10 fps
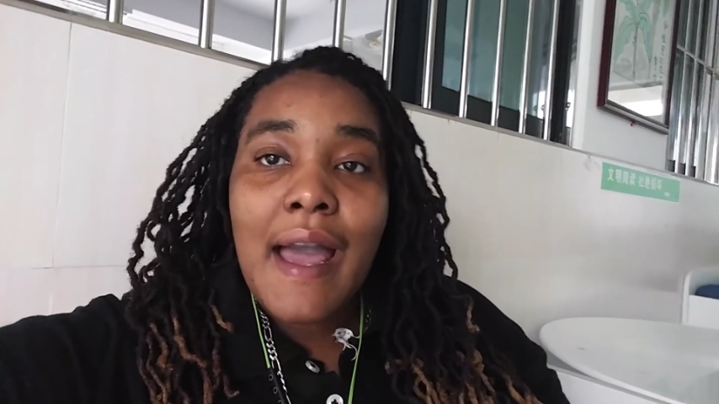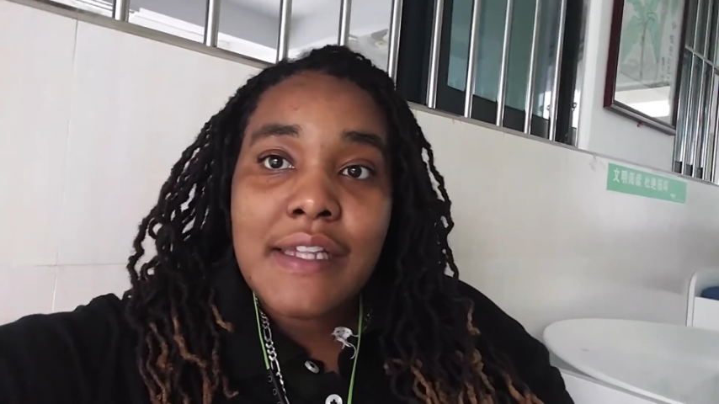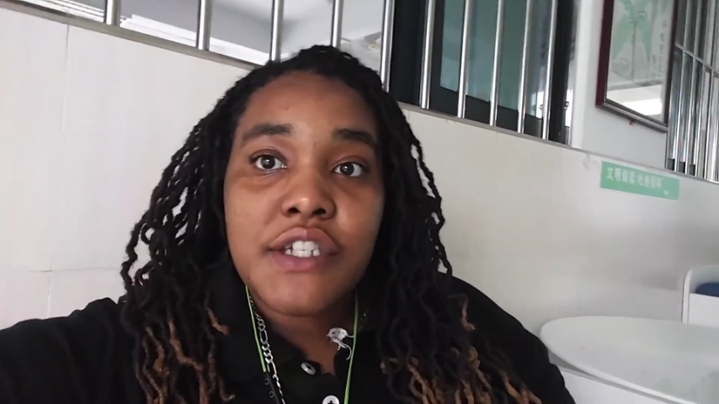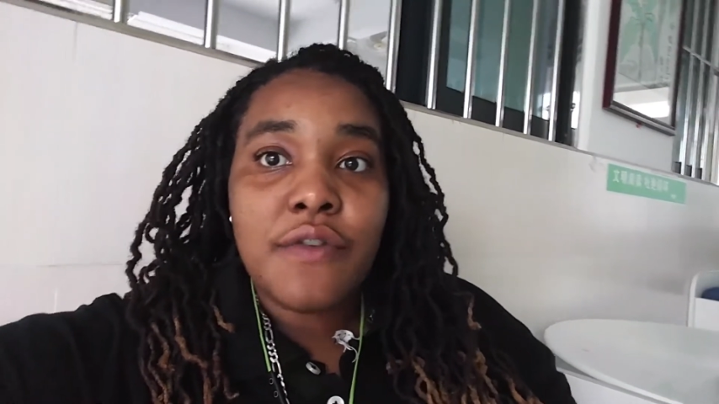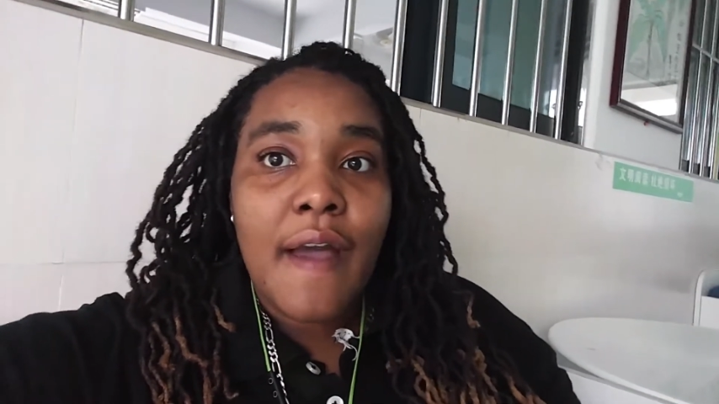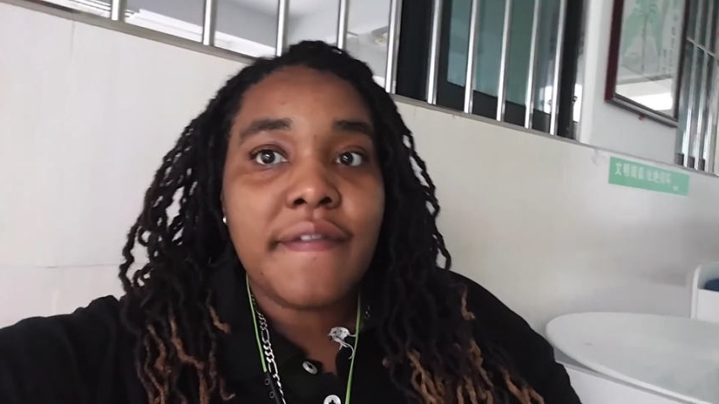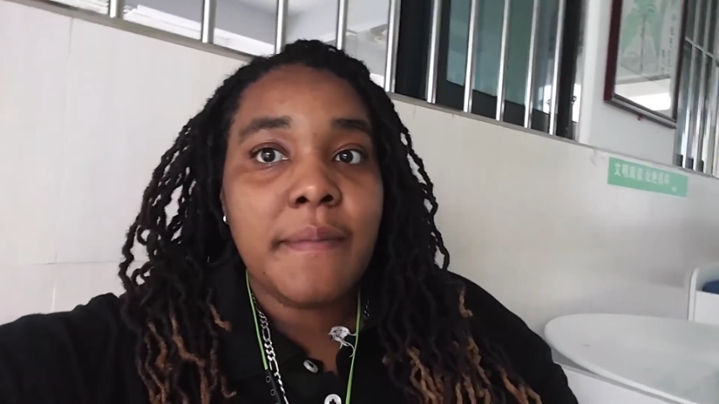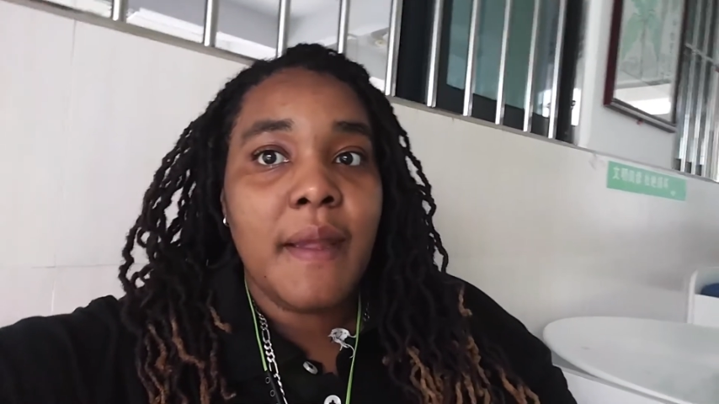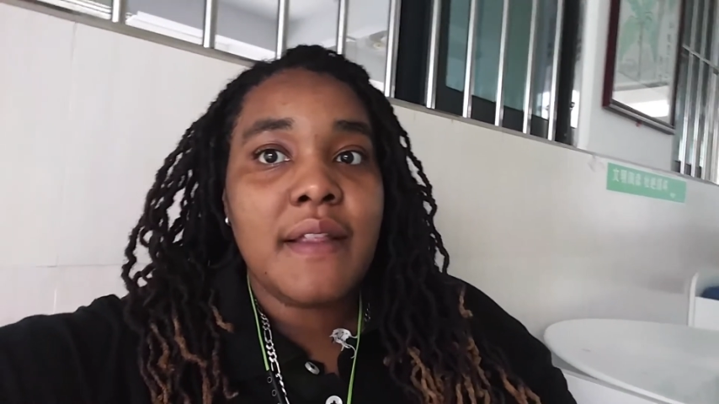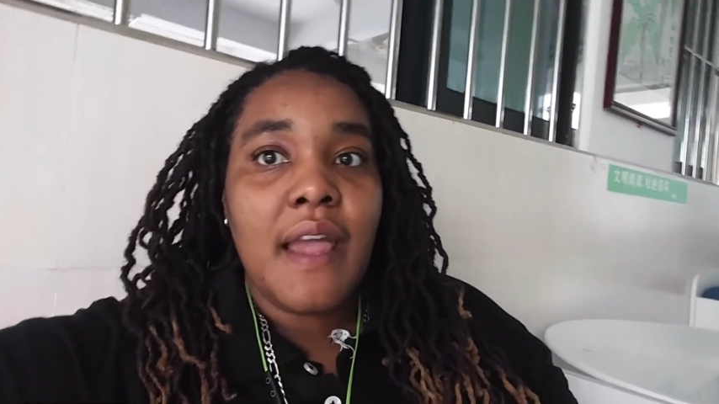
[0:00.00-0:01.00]
I still have to
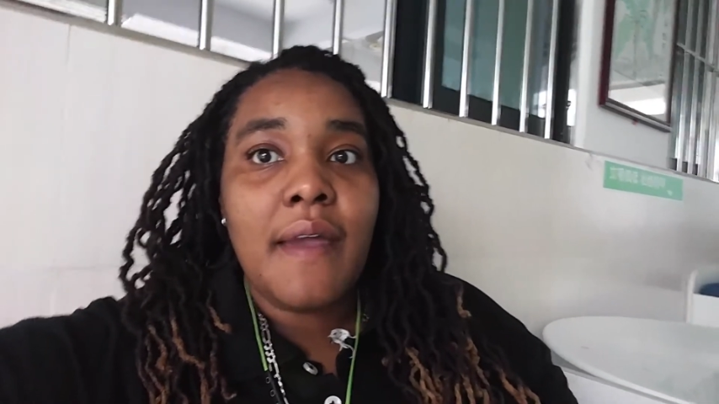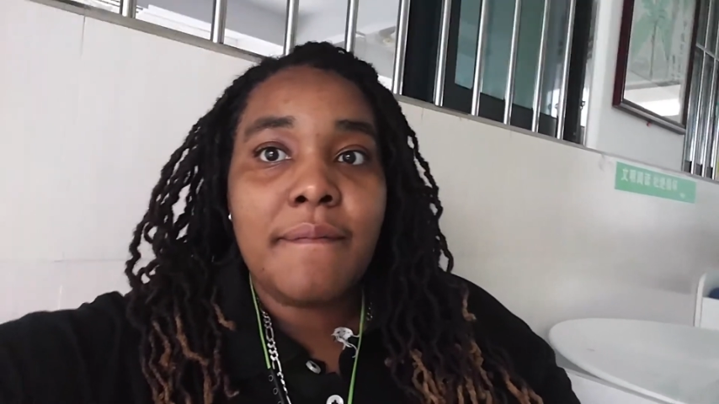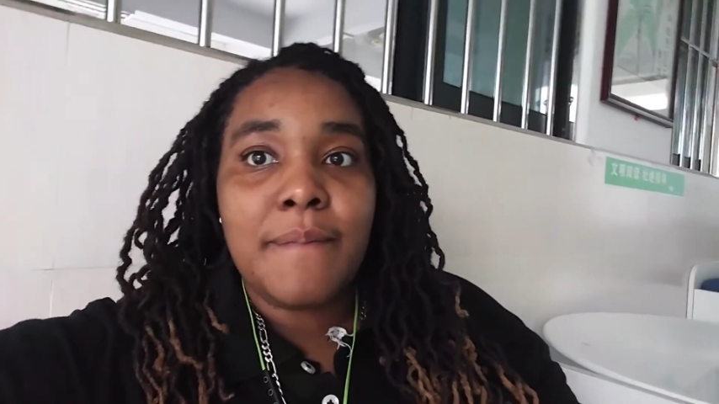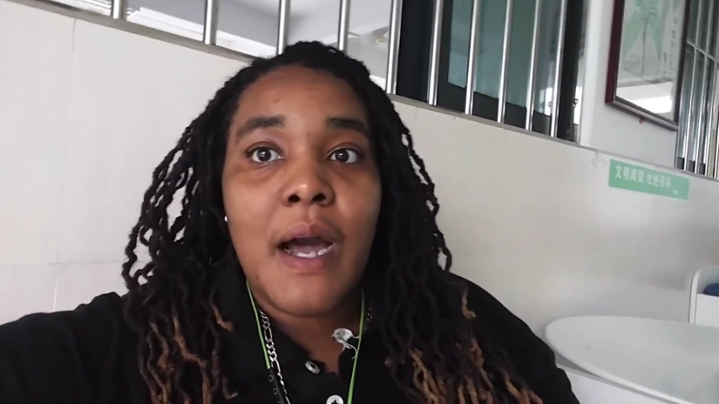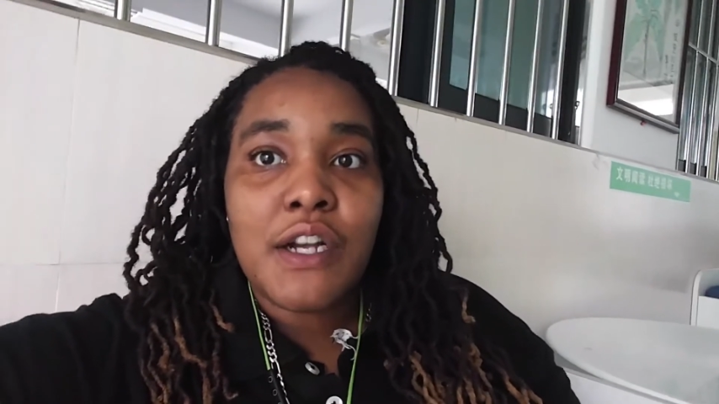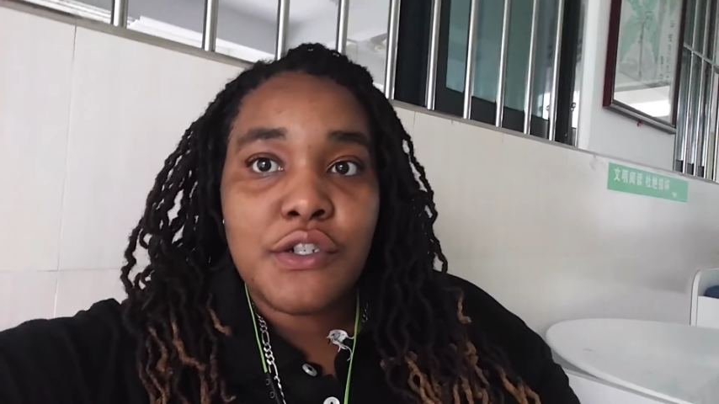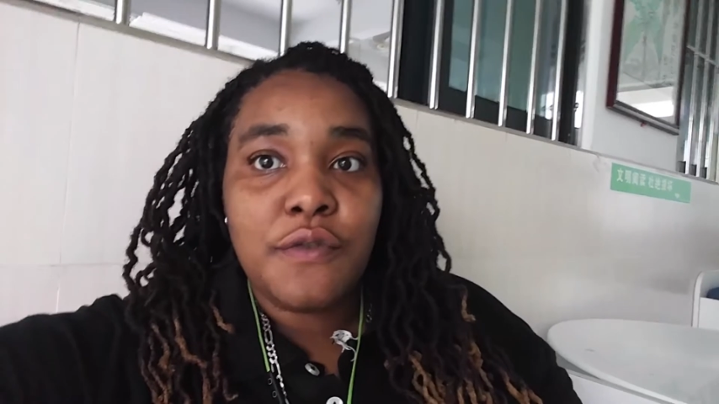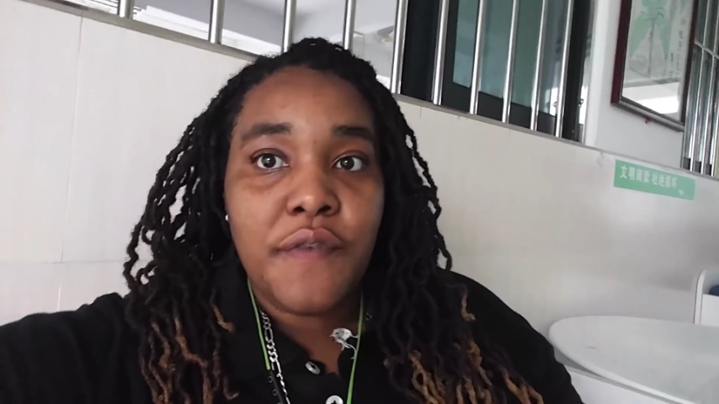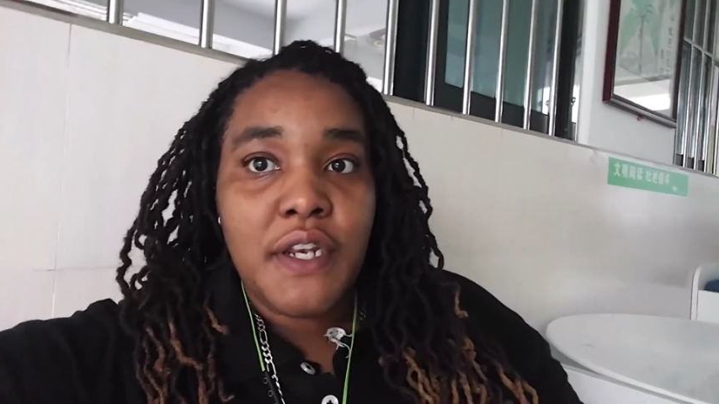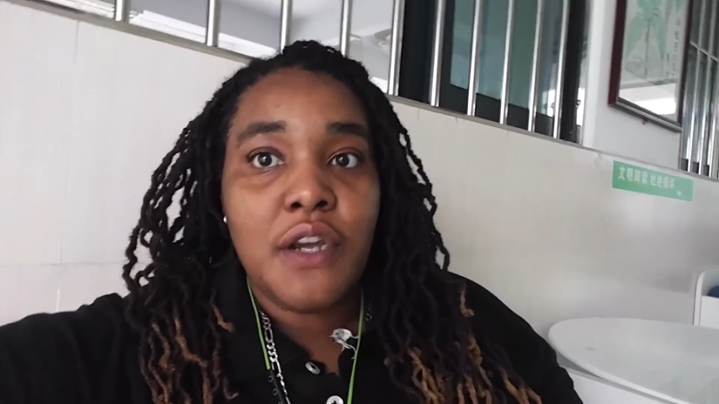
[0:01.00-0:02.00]
make that Mach 2
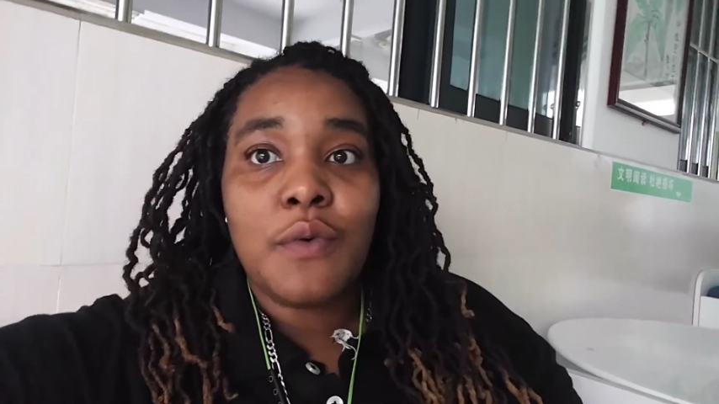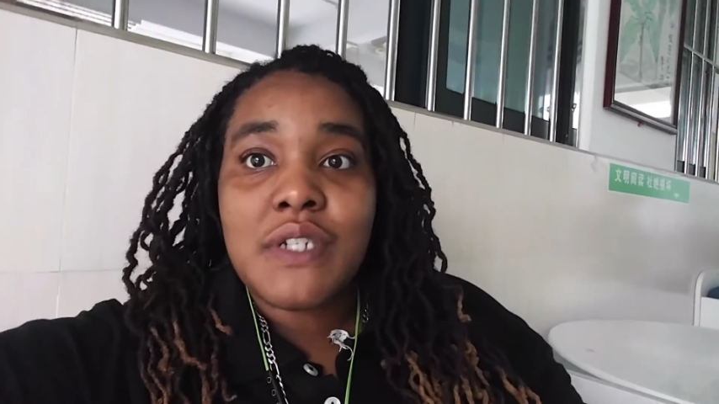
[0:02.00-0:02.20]
video,